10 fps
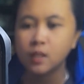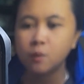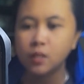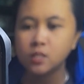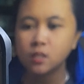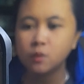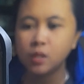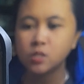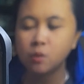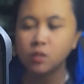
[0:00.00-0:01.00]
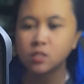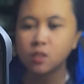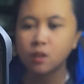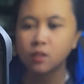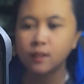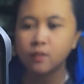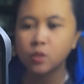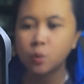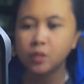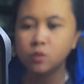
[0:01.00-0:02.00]
While so lost in thought,
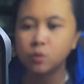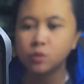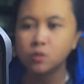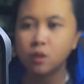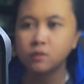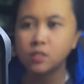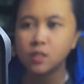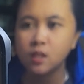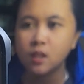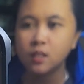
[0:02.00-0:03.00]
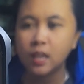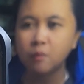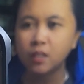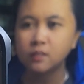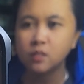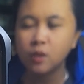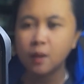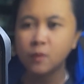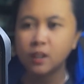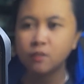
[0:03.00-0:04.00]
Clarivan opened the door to the office and came in. You
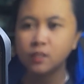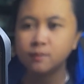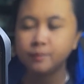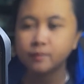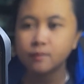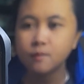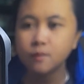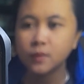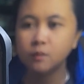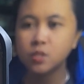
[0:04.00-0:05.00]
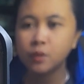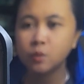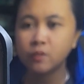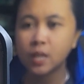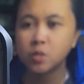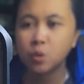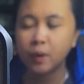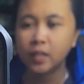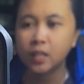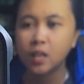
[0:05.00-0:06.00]
came, Clarivan? I'm sorry to have kept you
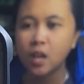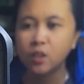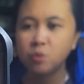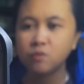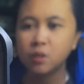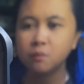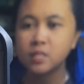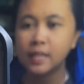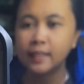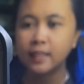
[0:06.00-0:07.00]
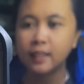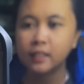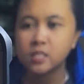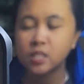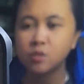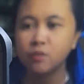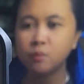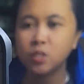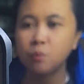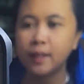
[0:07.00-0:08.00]
waiting. You've been very busy lately. It's natural for
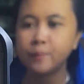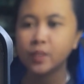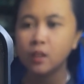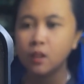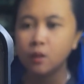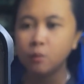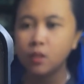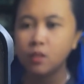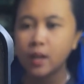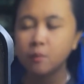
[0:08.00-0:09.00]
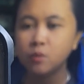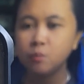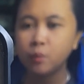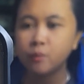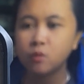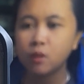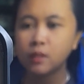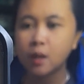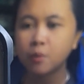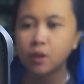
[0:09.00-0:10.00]
me to wait. With the diamond boom throughout
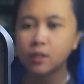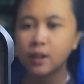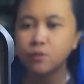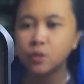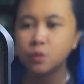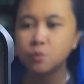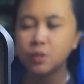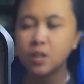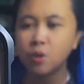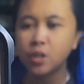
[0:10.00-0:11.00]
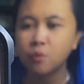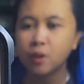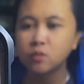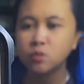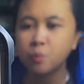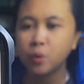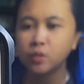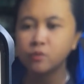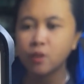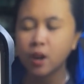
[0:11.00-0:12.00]
the empire, Clarivan was really running around to the
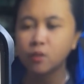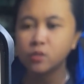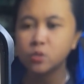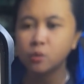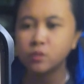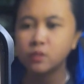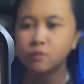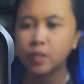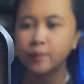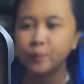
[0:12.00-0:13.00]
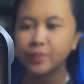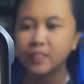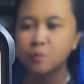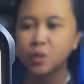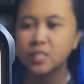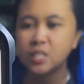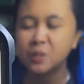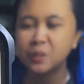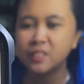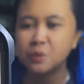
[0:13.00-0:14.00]
point of fire on the soles of his feet. In
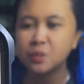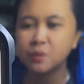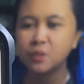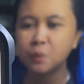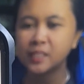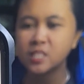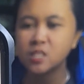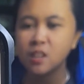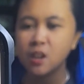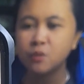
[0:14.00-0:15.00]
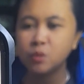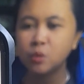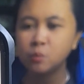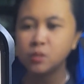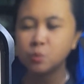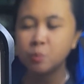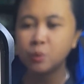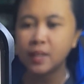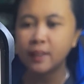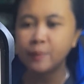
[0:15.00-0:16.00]
particular, the requests from the nobles were
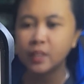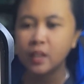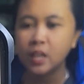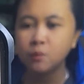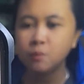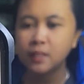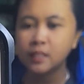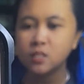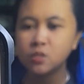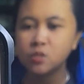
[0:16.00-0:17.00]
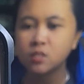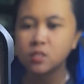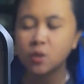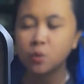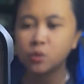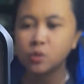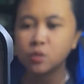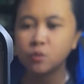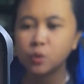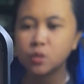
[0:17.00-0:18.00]
pouring in. It would be nice to just take orders
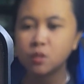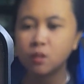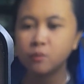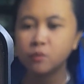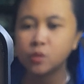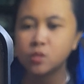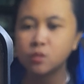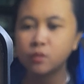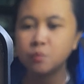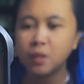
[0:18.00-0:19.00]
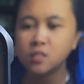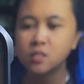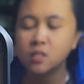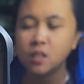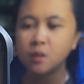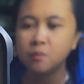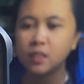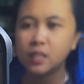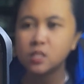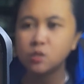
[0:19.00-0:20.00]
on a first come, first served basis,
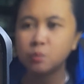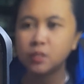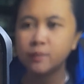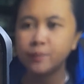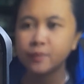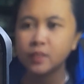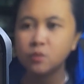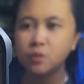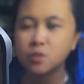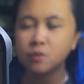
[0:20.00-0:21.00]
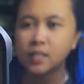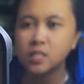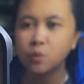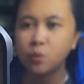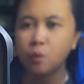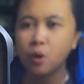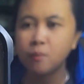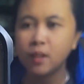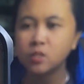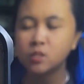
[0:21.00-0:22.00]
but that's stupid. The aristocrats who are
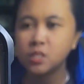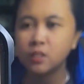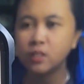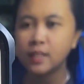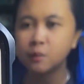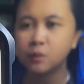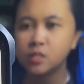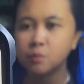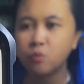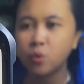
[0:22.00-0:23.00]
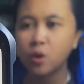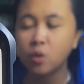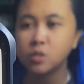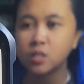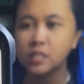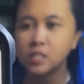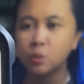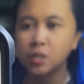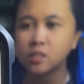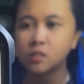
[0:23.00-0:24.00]
bent on receiving diamonds before others are easy
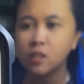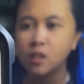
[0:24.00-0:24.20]
to handle,